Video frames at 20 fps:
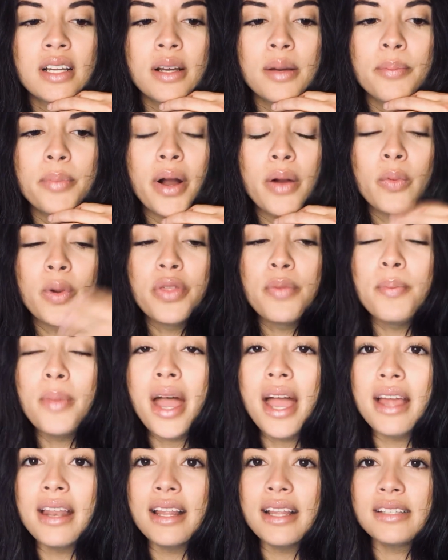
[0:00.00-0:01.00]
But with
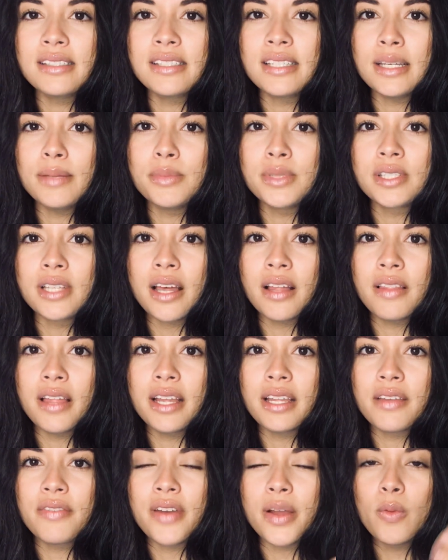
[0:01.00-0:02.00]
men, it seems that,
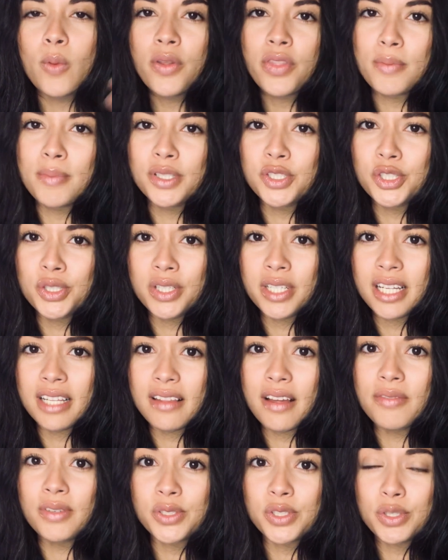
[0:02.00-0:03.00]
like, if I want the maturity
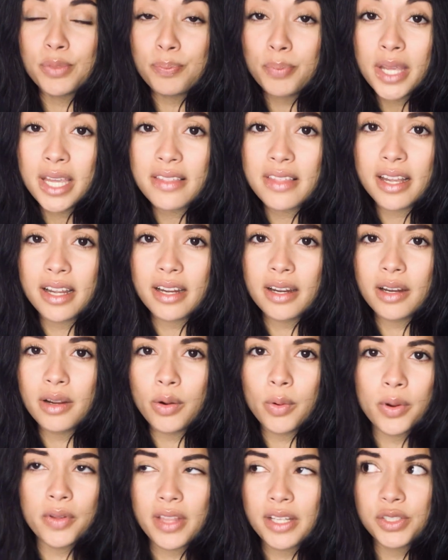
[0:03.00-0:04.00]
levels to be there,
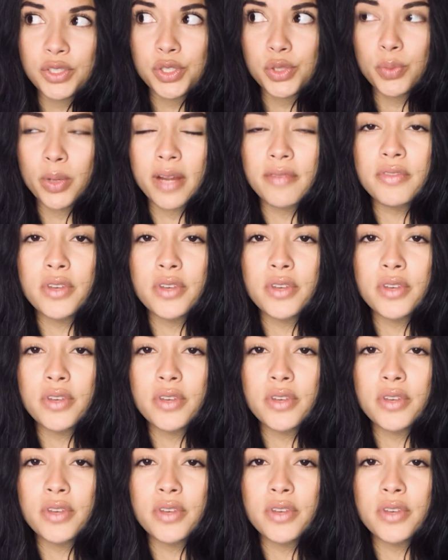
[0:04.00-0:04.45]
or that's just what I've